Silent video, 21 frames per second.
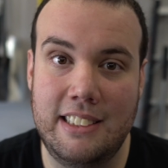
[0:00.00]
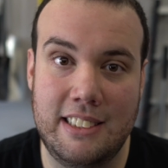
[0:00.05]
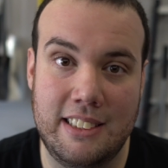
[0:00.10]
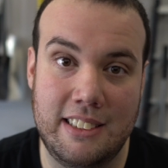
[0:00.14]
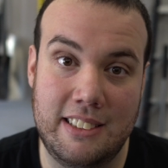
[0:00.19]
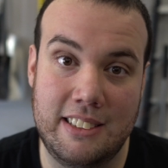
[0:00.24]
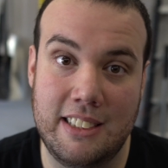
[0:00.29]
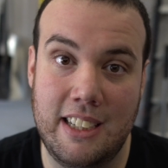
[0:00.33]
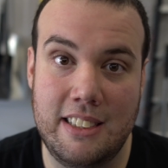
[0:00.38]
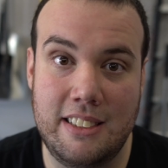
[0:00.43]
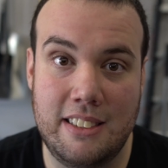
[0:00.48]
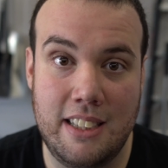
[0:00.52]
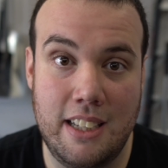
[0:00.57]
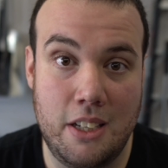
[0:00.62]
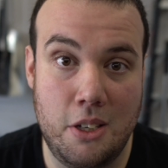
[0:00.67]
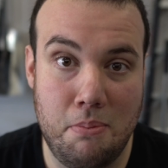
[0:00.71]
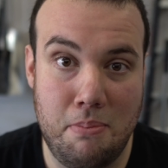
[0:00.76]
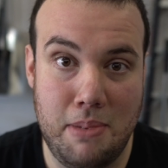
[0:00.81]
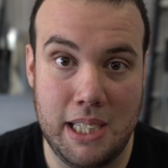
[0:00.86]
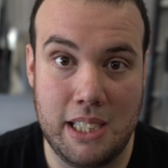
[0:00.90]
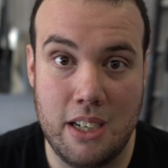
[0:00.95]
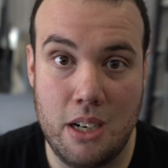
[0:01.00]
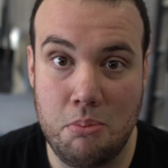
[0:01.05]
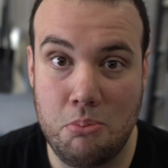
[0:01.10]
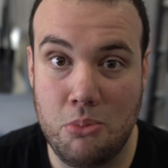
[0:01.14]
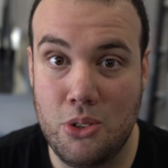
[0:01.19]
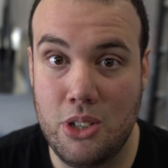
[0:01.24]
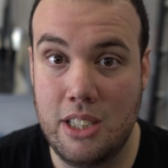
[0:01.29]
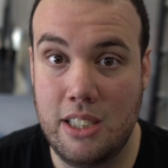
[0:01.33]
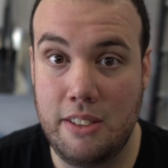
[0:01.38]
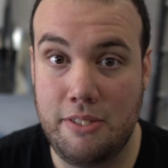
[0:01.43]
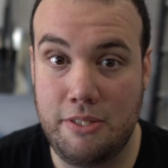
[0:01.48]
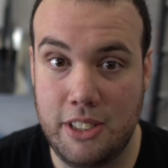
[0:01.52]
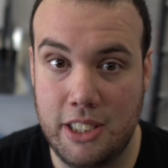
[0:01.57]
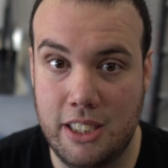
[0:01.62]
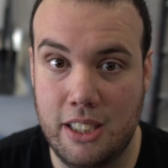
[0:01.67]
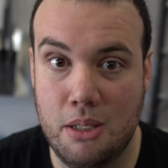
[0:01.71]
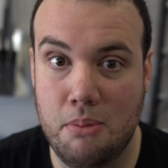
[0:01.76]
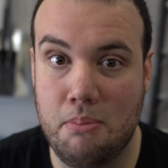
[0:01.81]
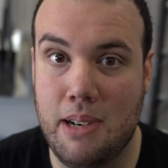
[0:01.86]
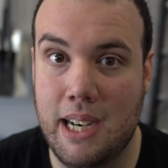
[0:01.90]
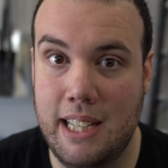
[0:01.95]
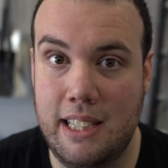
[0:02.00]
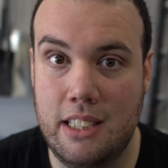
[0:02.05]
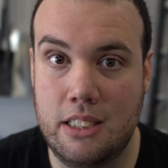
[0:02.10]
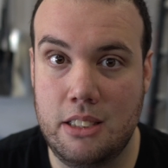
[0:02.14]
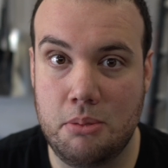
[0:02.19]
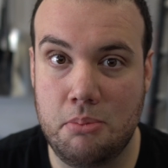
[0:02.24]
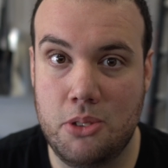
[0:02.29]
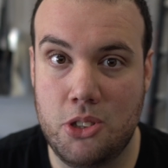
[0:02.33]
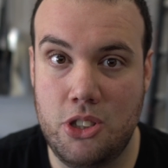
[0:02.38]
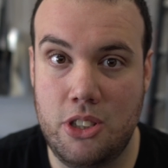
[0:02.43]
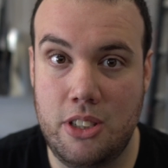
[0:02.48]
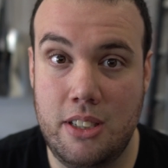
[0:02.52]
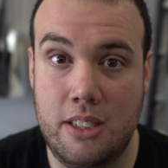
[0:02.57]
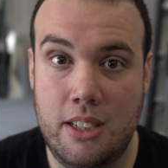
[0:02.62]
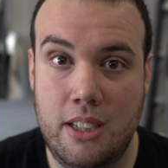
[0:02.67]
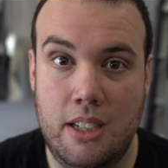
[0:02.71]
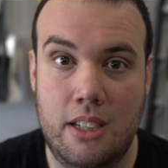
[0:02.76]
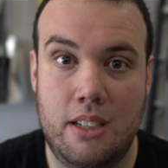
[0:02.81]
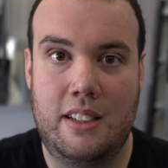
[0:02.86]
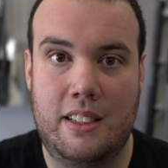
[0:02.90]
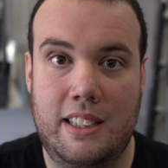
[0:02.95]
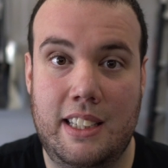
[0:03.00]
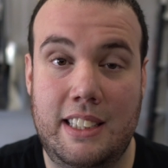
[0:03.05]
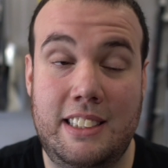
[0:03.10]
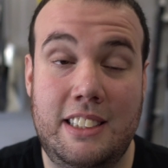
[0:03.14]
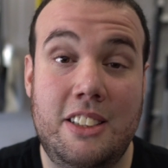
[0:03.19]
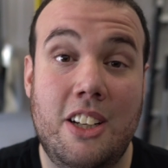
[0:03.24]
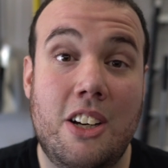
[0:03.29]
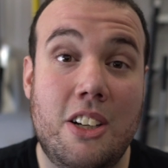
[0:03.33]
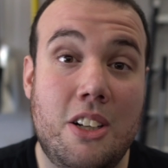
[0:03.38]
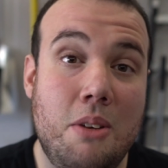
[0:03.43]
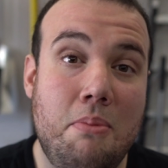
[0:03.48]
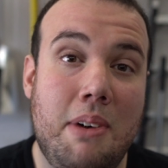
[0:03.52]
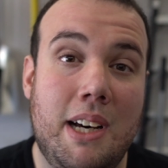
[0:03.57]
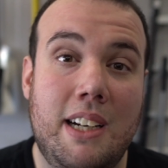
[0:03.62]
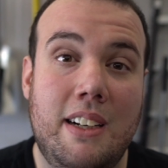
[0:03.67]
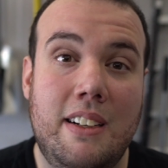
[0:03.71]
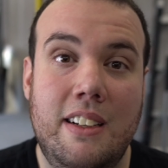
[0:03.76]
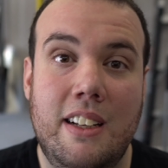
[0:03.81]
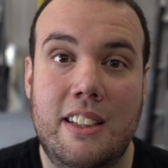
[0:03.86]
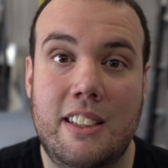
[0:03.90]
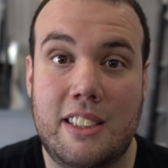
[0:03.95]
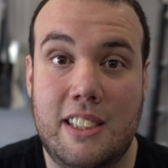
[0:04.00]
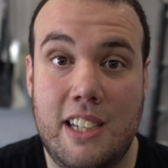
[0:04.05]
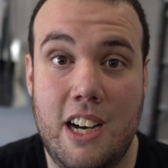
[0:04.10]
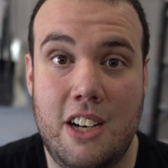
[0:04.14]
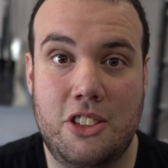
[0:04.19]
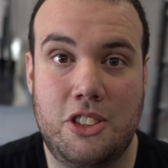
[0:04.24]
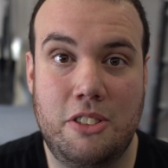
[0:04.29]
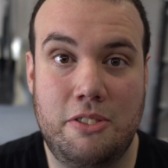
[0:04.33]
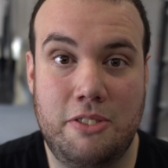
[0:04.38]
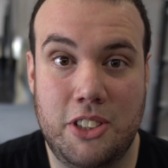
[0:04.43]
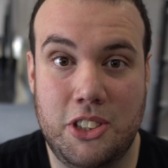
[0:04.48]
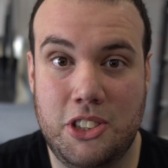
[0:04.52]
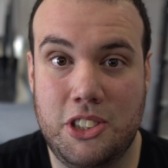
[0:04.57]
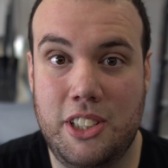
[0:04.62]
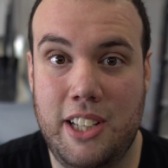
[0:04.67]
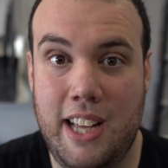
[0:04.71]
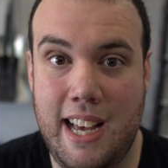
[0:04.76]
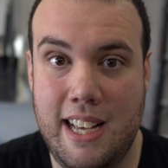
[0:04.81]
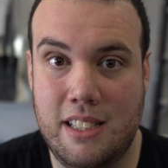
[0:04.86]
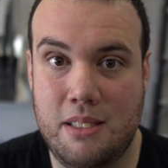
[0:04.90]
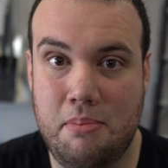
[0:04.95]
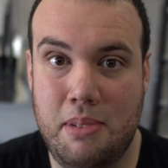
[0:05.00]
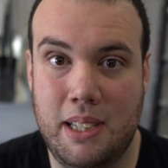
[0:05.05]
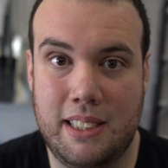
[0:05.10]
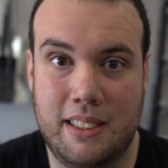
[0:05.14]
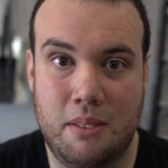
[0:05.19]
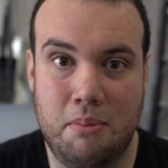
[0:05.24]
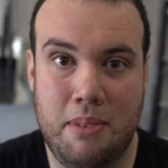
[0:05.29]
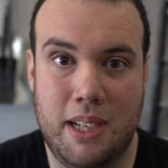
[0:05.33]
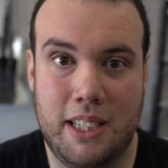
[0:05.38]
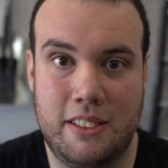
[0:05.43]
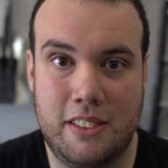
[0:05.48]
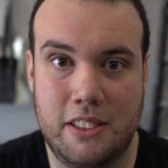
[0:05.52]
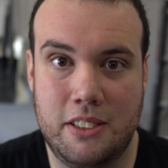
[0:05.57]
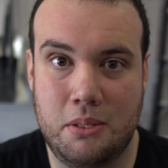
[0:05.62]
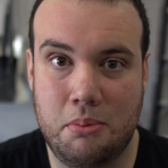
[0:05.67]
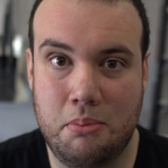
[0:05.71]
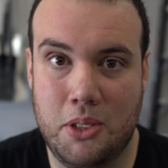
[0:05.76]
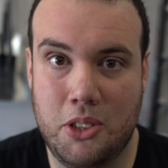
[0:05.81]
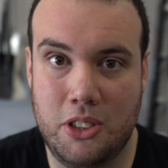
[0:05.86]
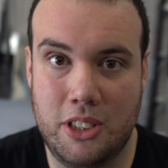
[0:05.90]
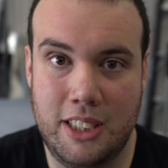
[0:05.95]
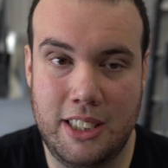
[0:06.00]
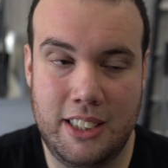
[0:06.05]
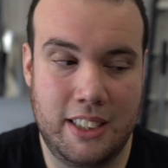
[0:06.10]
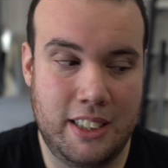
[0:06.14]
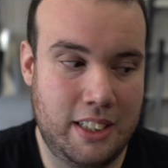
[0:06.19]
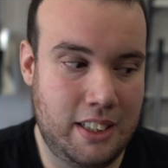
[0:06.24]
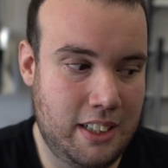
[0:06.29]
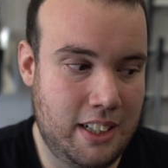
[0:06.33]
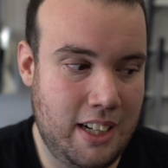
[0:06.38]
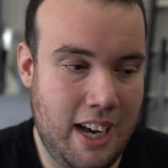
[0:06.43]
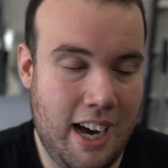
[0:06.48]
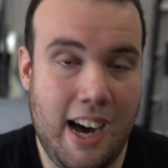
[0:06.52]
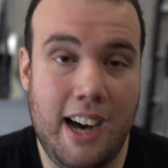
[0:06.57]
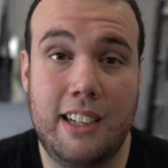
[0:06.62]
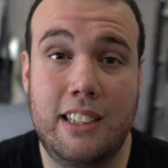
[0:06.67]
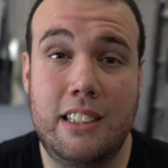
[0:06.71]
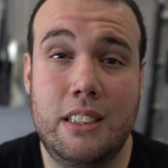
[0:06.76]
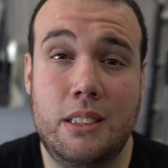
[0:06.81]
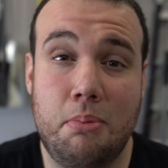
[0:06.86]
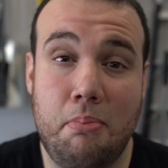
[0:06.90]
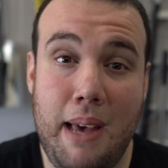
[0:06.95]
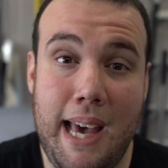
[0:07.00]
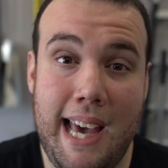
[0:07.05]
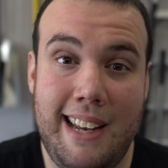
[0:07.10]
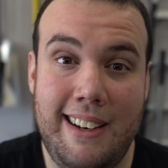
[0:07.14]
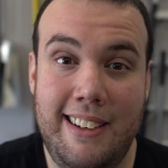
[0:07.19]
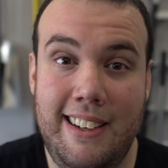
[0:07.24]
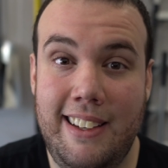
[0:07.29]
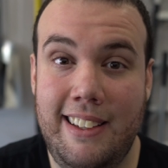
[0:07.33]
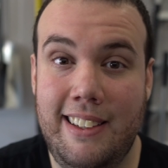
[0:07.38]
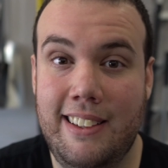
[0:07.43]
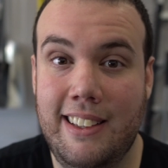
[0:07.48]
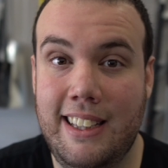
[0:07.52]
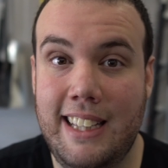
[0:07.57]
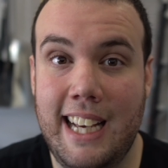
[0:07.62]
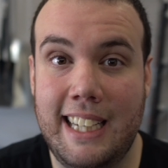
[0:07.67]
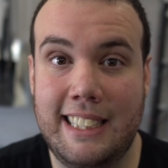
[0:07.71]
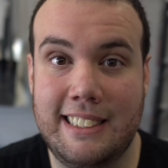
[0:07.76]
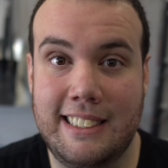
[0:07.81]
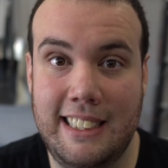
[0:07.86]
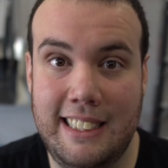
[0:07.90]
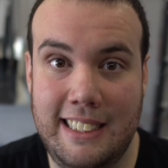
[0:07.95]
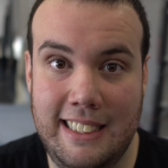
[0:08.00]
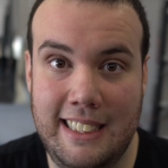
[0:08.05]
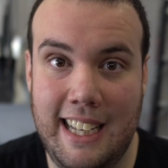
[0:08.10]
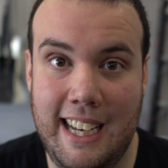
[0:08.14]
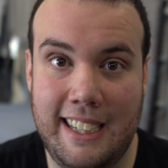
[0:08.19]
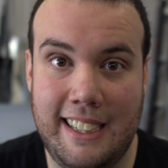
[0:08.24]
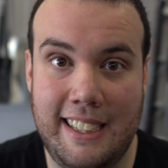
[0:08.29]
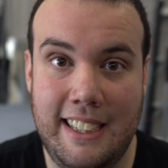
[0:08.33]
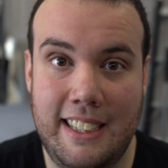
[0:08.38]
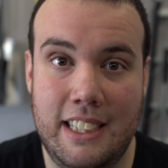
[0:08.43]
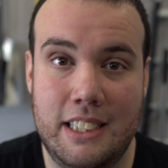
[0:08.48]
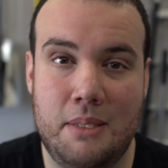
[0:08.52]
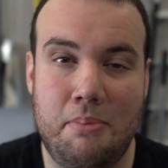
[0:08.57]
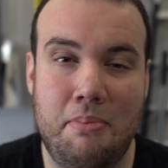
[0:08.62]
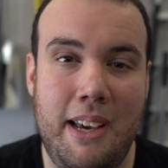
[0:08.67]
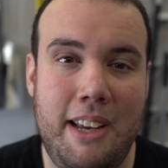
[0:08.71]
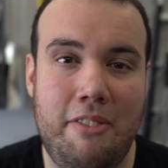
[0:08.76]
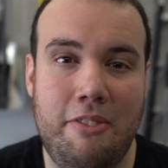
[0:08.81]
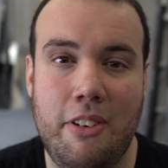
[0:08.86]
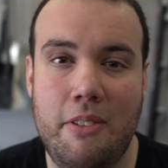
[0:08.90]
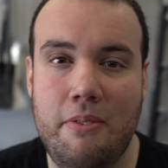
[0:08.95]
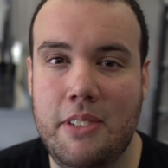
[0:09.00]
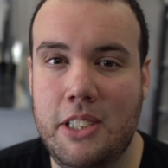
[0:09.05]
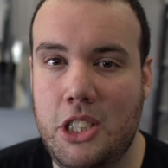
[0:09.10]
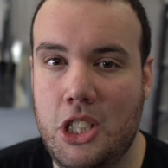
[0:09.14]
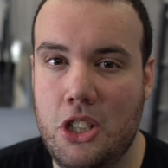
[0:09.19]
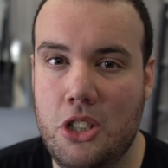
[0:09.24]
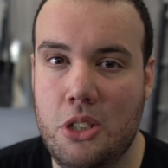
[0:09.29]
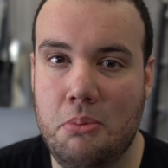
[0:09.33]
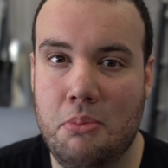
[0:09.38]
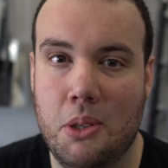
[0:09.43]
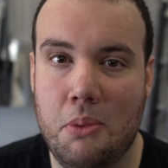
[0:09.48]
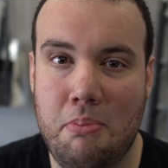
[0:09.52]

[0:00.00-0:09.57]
suggest that you pick up one if you're gonna buy this mower. Let's talk about another controversial aspect about this mower. Honda's patented Nexit deck. It's made from a durable